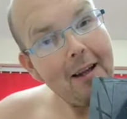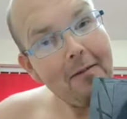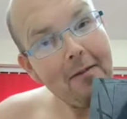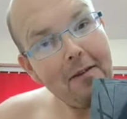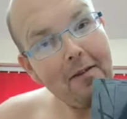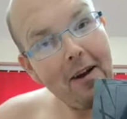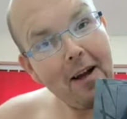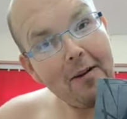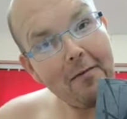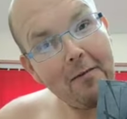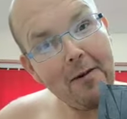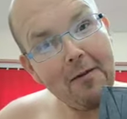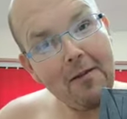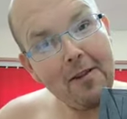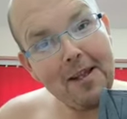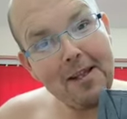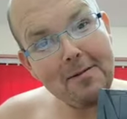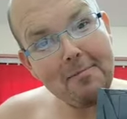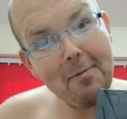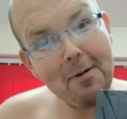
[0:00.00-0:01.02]
If you've had
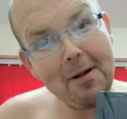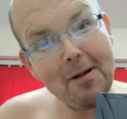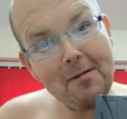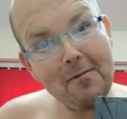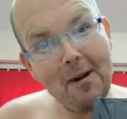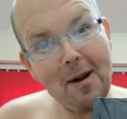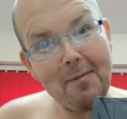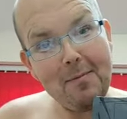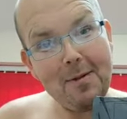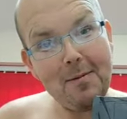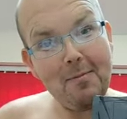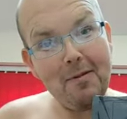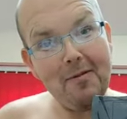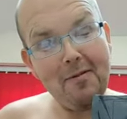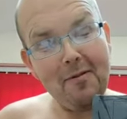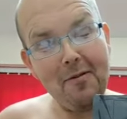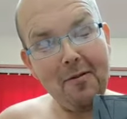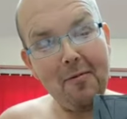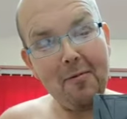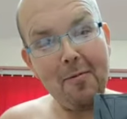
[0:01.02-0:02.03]
one of these body wraps
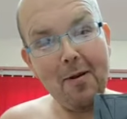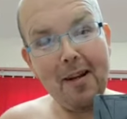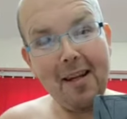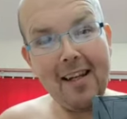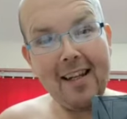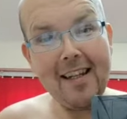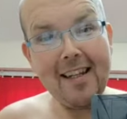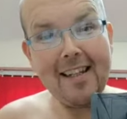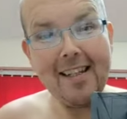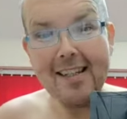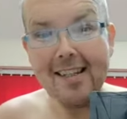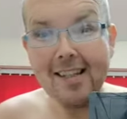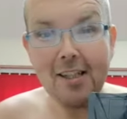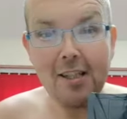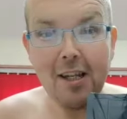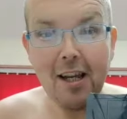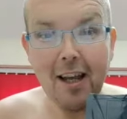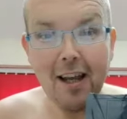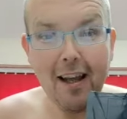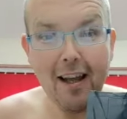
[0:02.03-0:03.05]
before, please
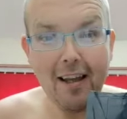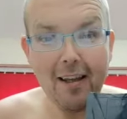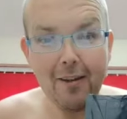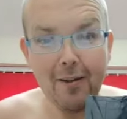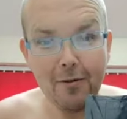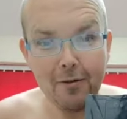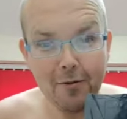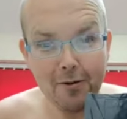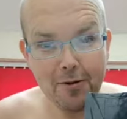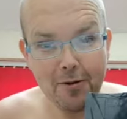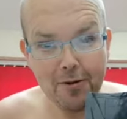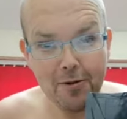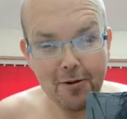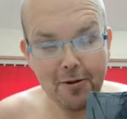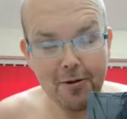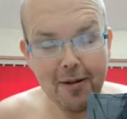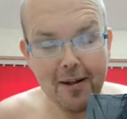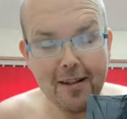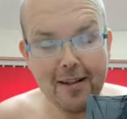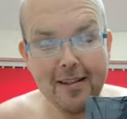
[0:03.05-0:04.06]
share your
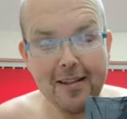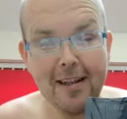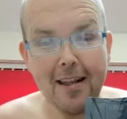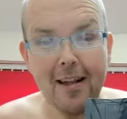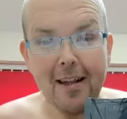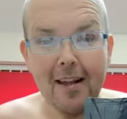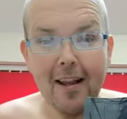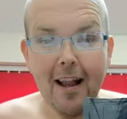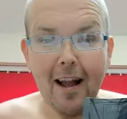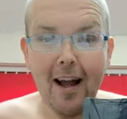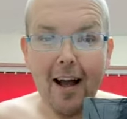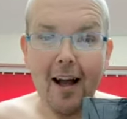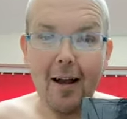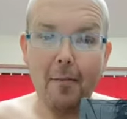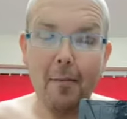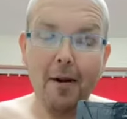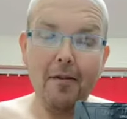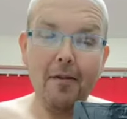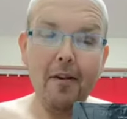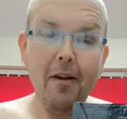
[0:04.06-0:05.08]
stories.
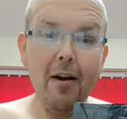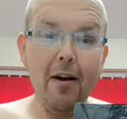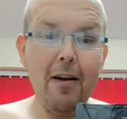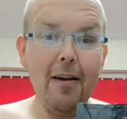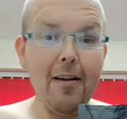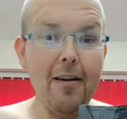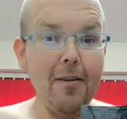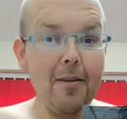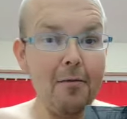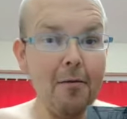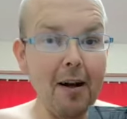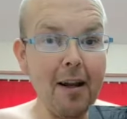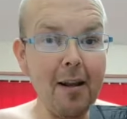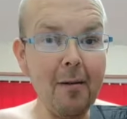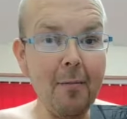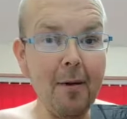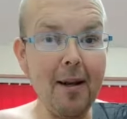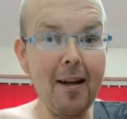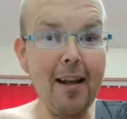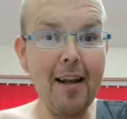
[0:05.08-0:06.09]
And if you've got any other
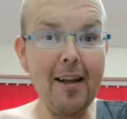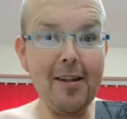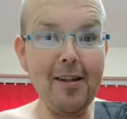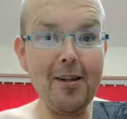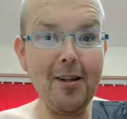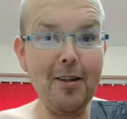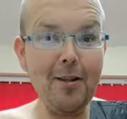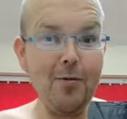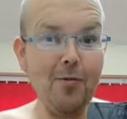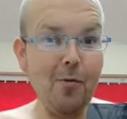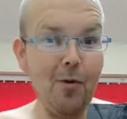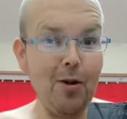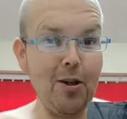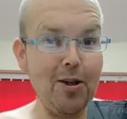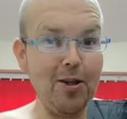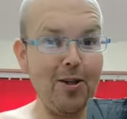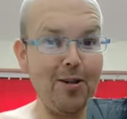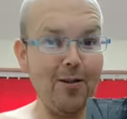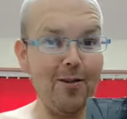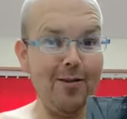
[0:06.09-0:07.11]
recommendations,
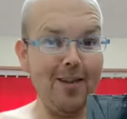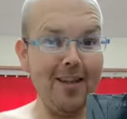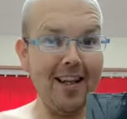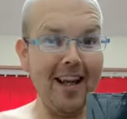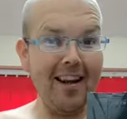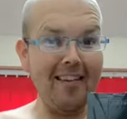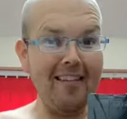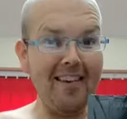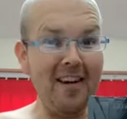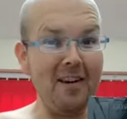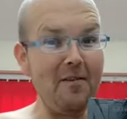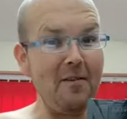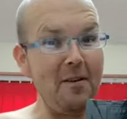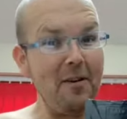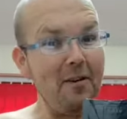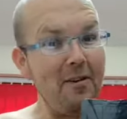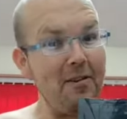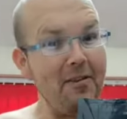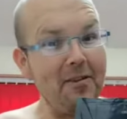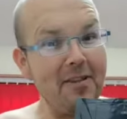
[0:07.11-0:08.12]
what you do to get rid of
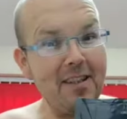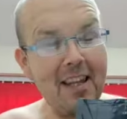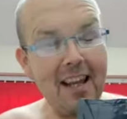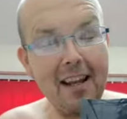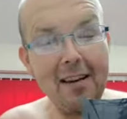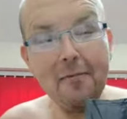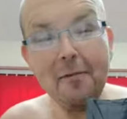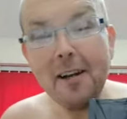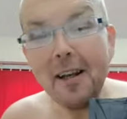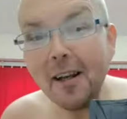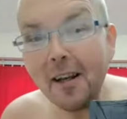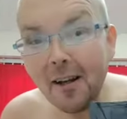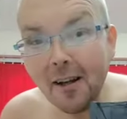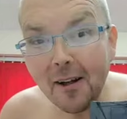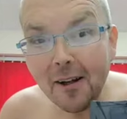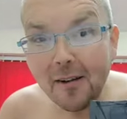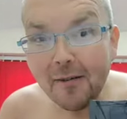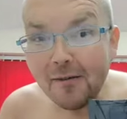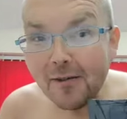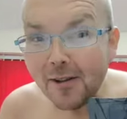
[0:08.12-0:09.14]
your loose skin, we'd
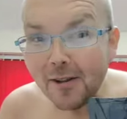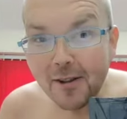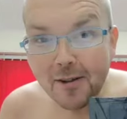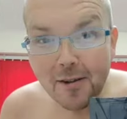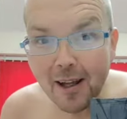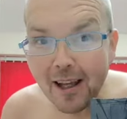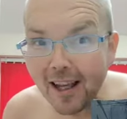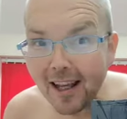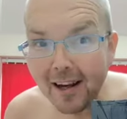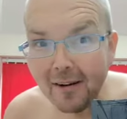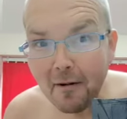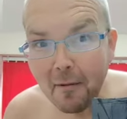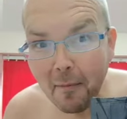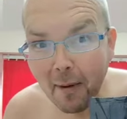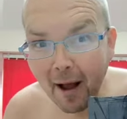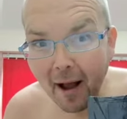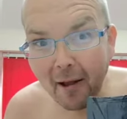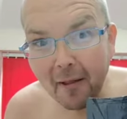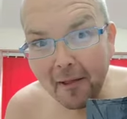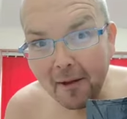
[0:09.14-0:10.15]
love to hear
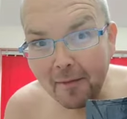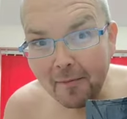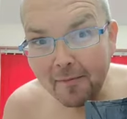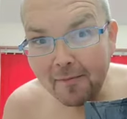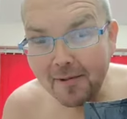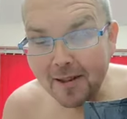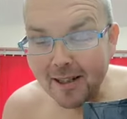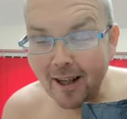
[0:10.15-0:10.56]
about them.